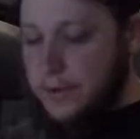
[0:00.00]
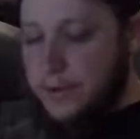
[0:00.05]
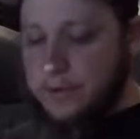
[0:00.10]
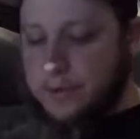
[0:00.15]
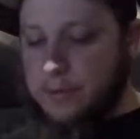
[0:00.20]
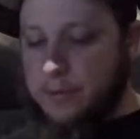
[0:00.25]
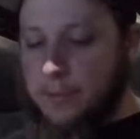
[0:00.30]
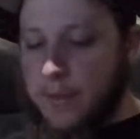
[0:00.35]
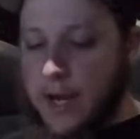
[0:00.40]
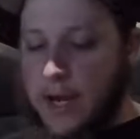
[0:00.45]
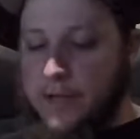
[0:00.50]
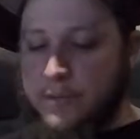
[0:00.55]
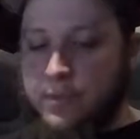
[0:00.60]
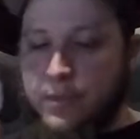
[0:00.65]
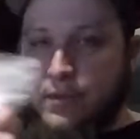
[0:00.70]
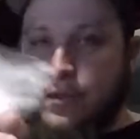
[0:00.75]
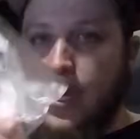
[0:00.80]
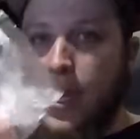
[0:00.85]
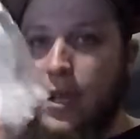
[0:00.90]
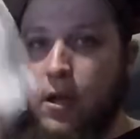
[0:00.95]
some nice
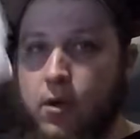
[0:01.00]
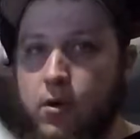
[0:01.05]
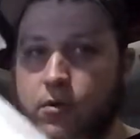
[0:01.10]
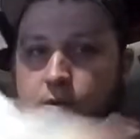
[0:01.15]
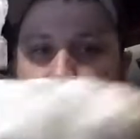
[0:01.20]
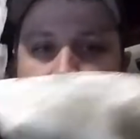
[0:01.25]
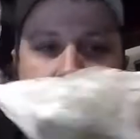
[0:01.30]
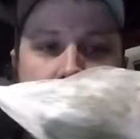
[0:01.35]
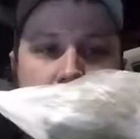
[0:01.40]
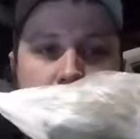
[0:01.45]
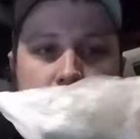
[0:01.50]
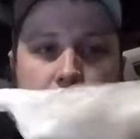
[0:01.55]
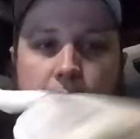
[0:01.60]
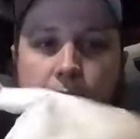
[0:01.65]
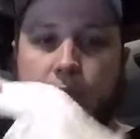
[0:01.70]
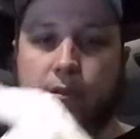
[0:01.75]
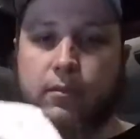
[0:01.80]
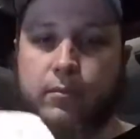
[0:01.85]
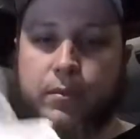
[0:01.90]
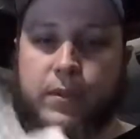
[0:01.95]
potatoes. So I
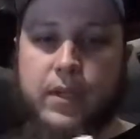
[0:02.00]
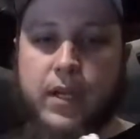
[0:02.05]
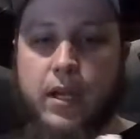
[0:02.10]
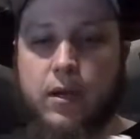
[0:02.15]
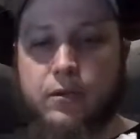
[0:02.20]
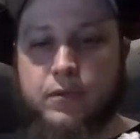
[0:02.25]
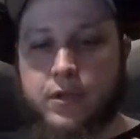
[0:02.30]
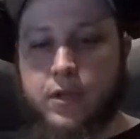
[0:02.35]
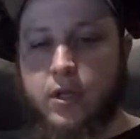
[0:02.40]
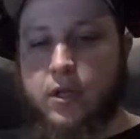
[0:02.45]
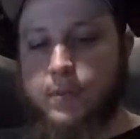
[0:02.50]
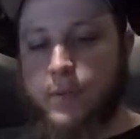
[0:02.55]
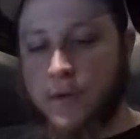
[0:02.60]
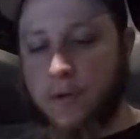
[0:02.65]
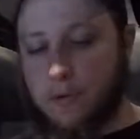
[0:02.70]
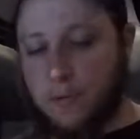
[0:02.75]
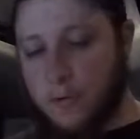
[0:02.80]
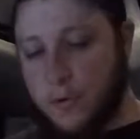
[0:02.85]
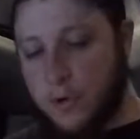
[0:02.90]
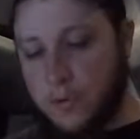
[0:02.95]
got some potatoes here in my
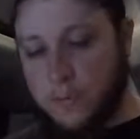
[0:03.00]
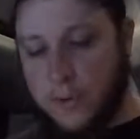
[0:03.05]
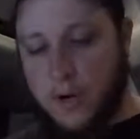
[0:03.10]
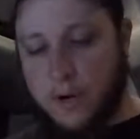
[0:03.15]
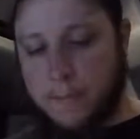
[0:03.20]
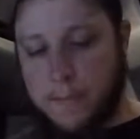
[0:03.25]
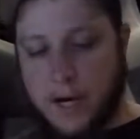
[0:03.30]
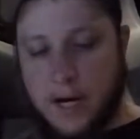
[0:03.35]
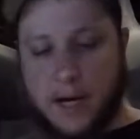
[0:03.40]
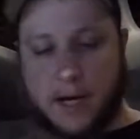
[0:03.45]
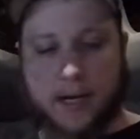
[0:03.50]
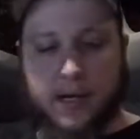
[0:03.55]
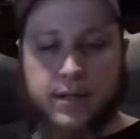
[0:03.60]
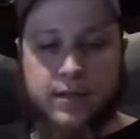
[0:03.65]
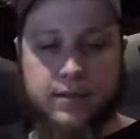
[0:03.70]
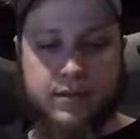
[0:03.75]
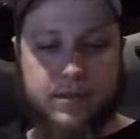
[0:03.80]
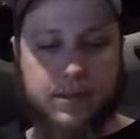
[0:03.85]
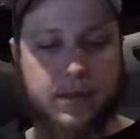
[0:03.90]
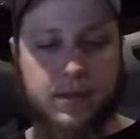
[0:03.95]
little Walmart bag.
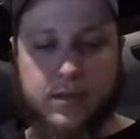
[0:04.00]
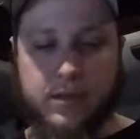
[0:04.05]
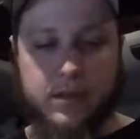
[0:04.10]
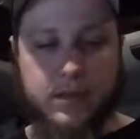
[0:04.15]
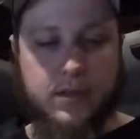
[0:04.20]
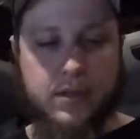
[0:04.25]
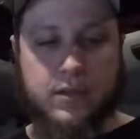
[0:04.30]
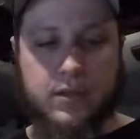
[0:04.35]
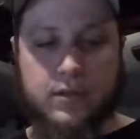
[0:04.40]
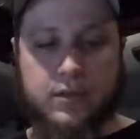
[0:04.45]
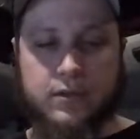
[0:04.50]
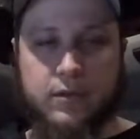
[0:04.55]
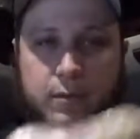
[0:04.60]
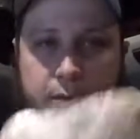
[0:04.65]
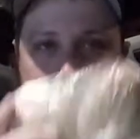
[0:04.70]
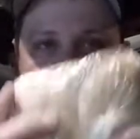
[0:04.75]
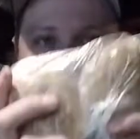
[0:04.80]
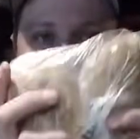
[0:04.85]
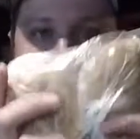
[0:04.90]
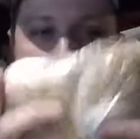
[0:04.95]
Some
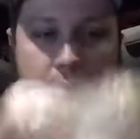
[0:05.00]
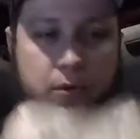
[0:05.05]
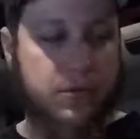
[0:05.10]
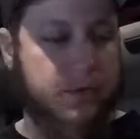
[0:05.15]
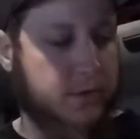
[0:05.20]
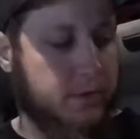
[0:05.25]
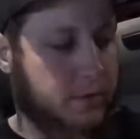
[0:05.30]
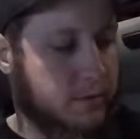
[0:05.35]
potatoes